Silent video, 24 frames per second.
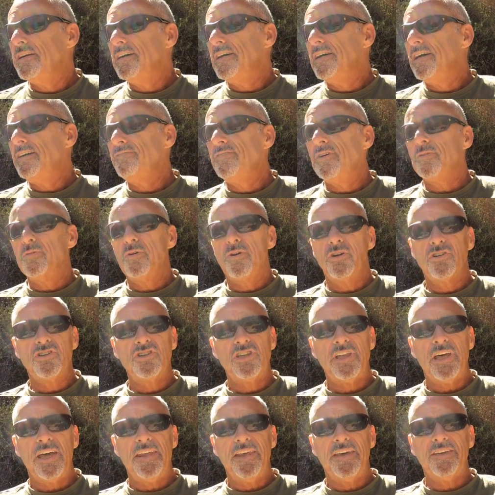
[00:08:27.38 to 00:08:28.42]
if you were
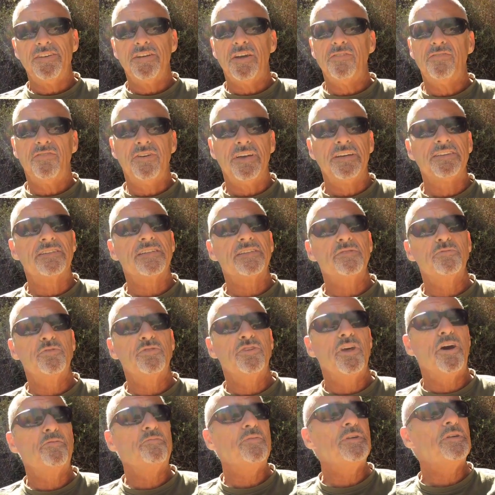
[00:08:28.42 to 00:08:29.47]
unsteady in your feet, this would
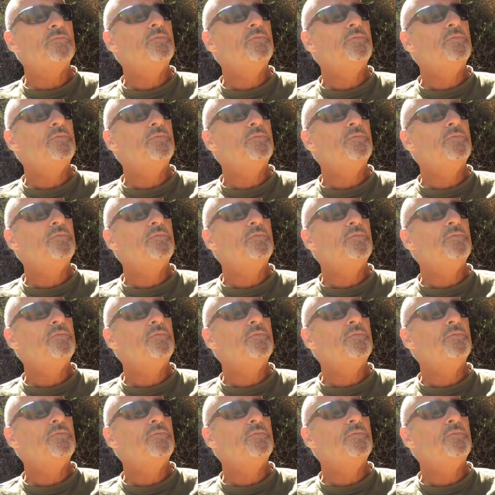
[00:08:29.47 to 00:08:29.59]
not be the